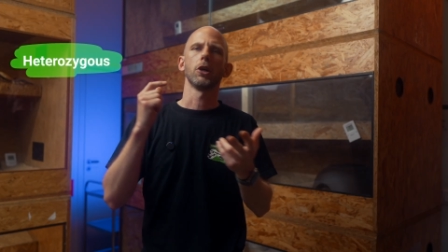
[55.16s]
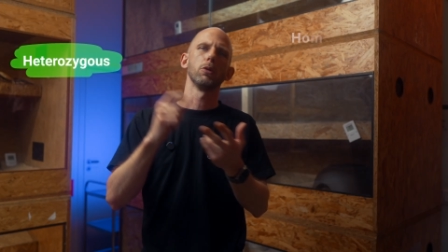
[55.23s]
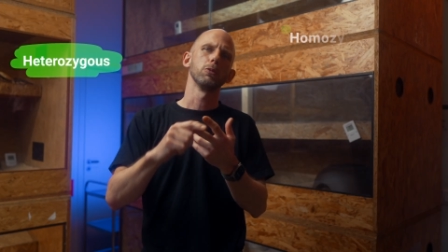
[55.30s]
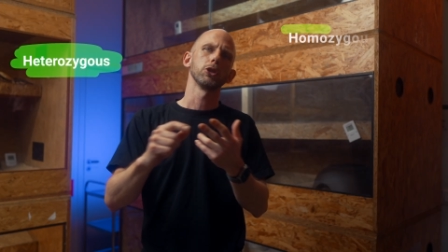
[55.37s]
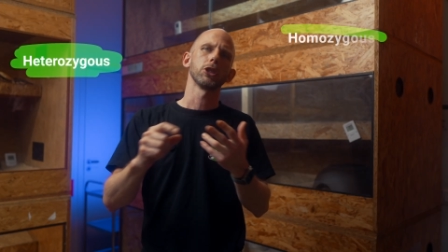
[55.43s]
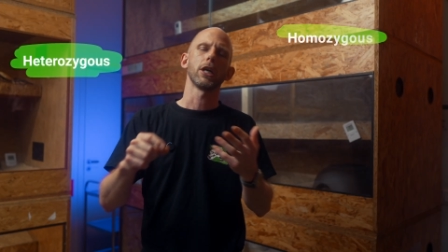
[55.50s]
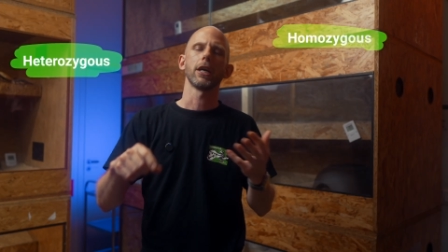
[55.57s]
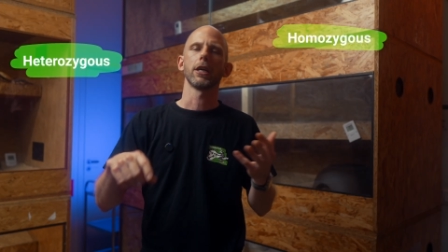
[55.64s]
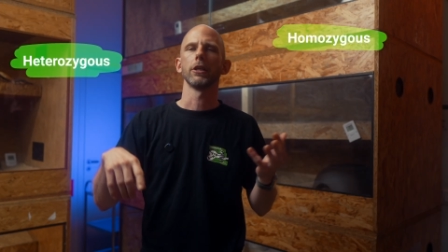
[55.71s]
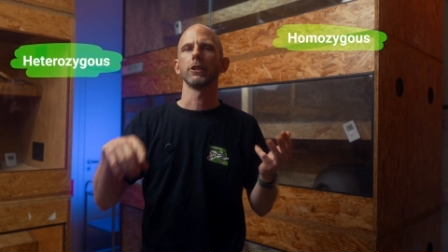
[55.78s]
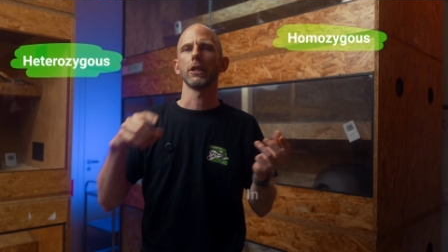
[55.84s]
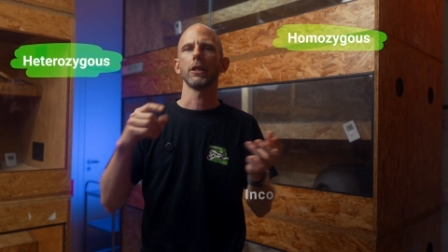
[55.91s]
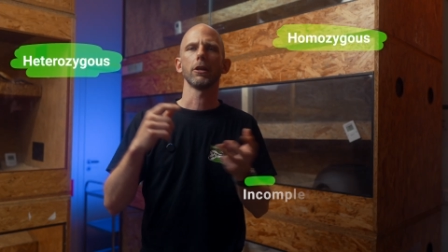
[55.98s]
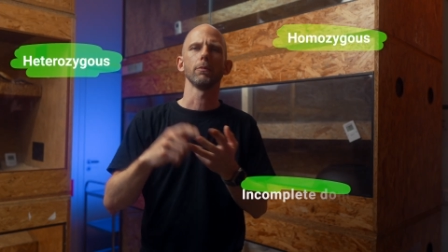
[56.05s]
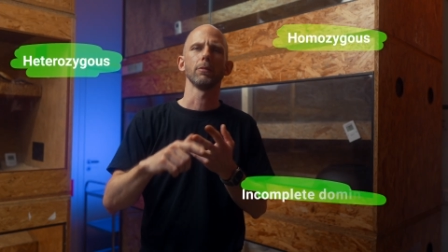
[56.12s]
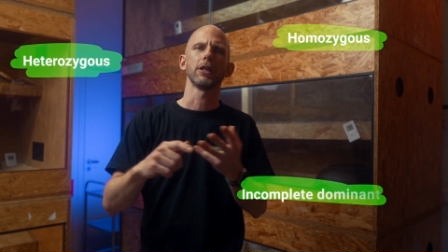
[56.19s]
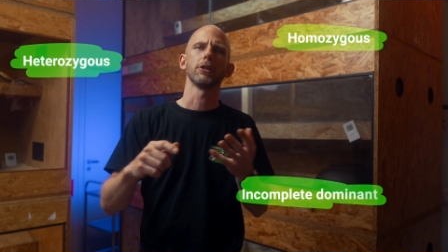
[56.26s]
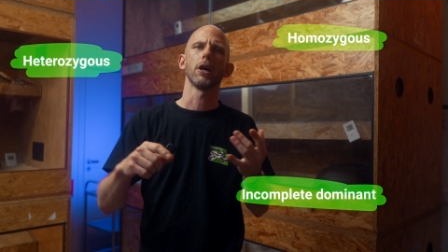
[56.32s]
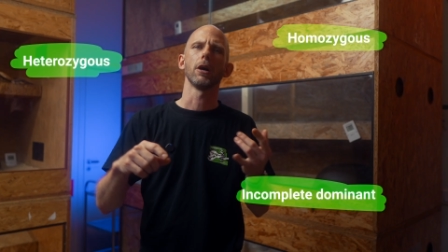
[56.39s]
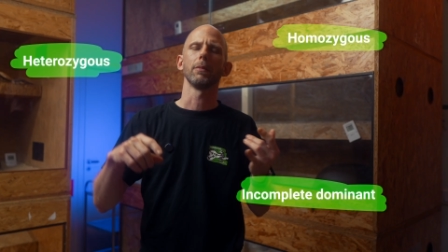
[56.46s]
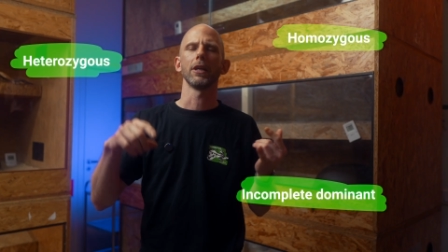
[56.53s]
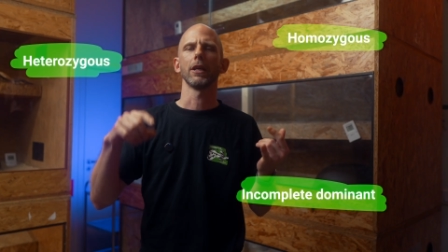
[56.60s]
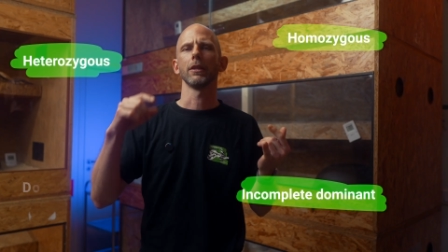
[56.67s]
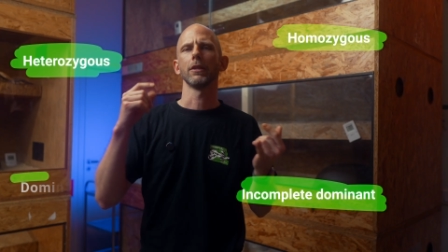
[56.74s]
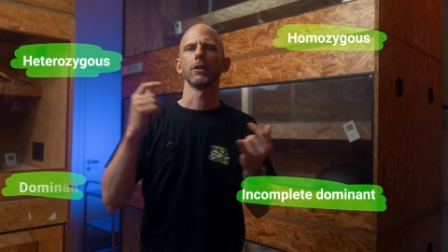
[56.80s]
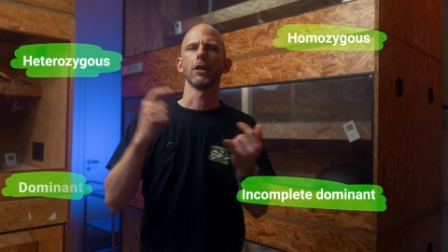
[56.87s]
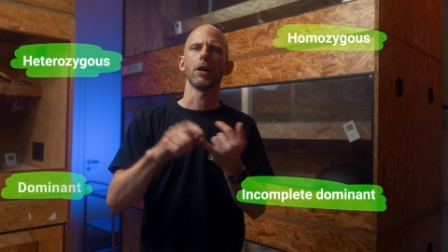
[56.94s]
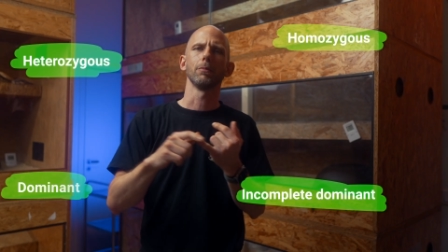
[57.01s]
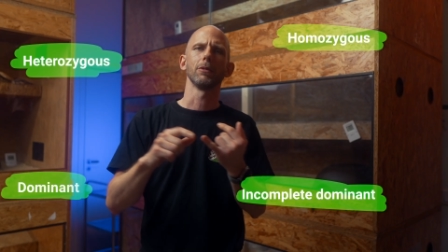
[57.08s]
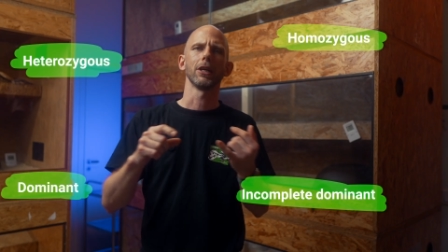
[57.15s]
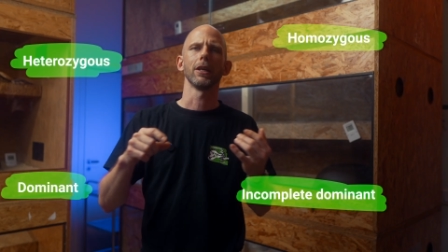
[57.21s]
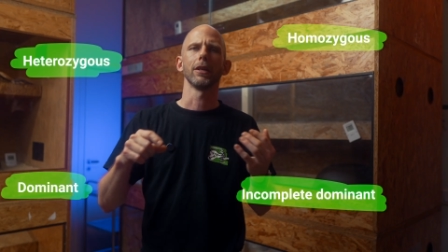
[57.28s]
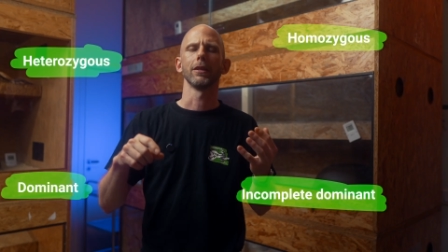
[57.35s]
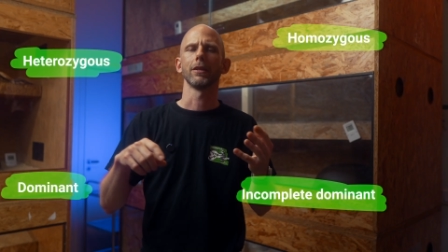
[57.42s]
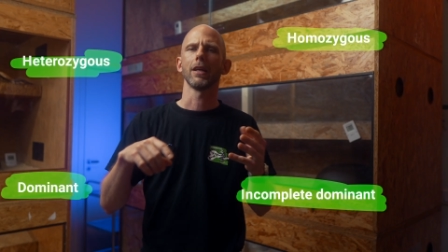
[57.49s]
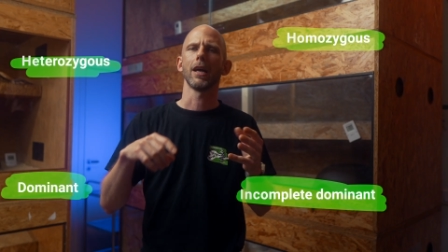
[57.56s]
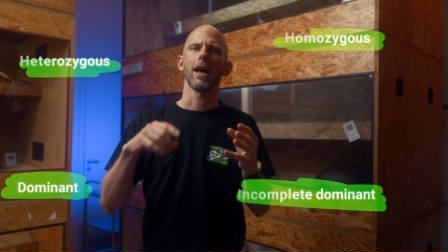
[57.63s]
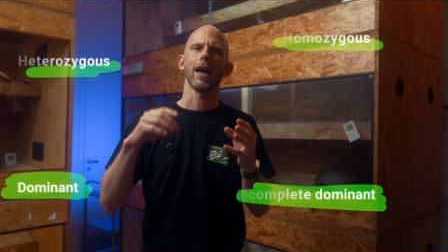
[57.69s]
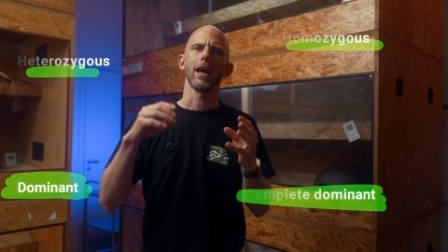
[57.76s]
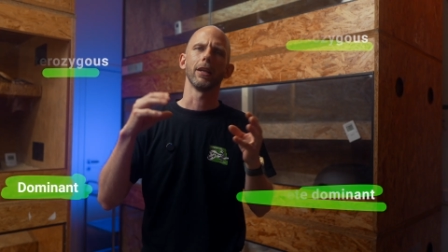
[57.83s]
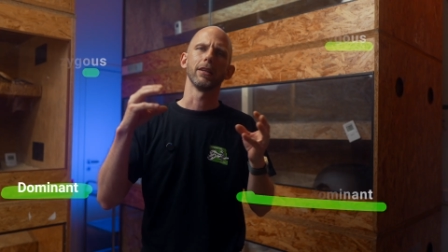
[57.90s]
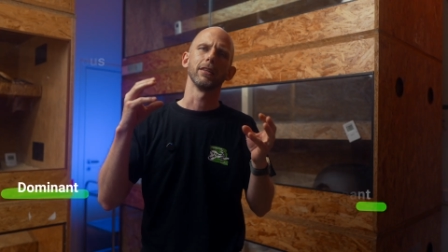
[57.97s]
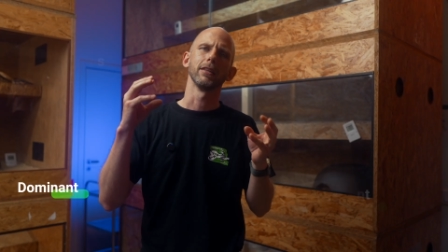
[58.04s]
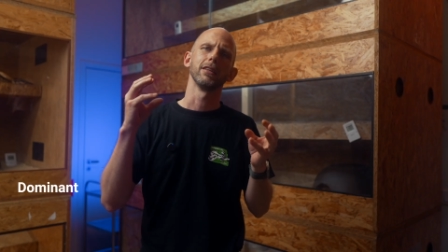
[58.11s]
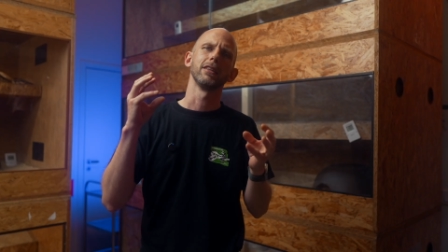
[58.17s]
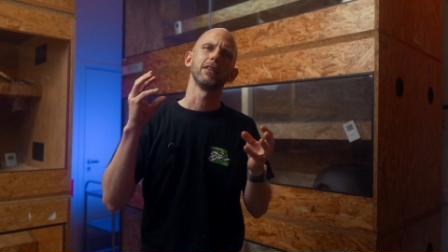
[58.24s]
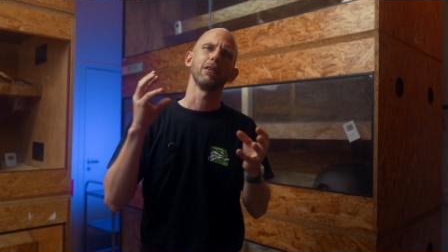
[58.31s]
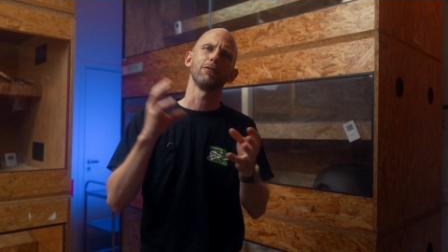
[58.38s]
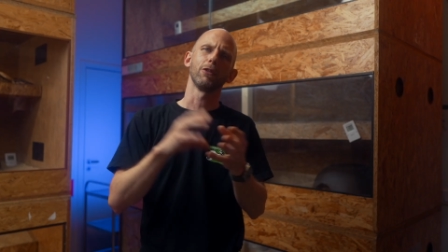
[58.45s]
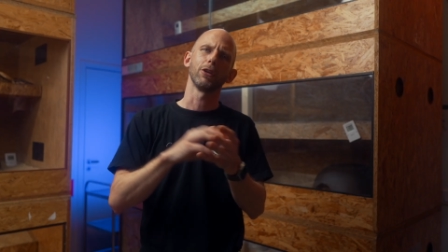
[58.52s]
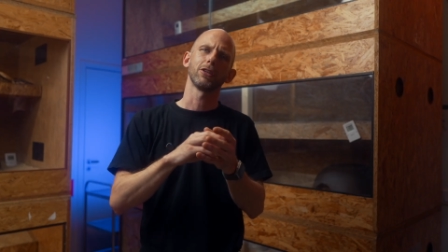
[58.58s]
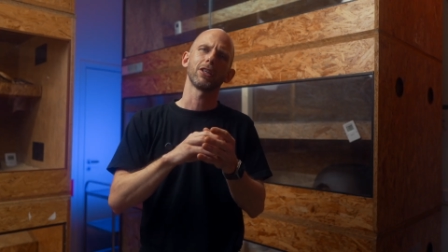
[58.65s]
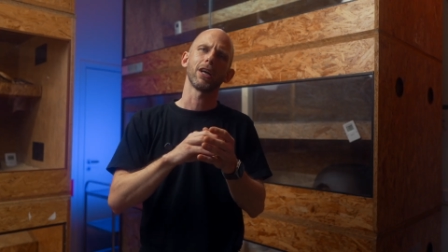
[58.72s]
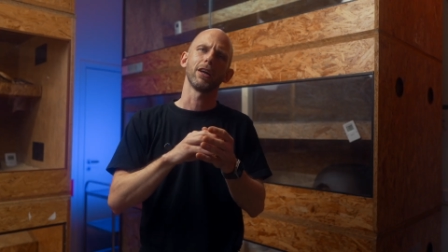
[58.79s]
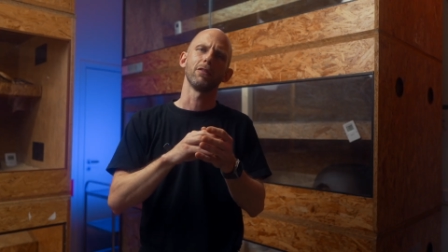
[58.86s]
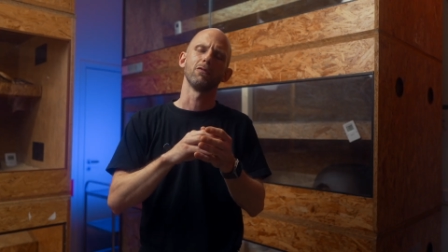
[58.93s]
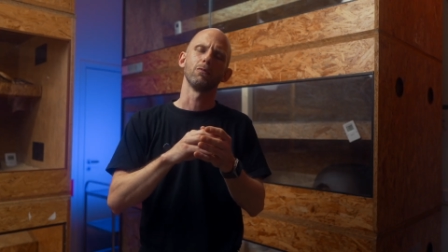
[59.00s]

homozygous, incomplete dominant, dominant, and different kind of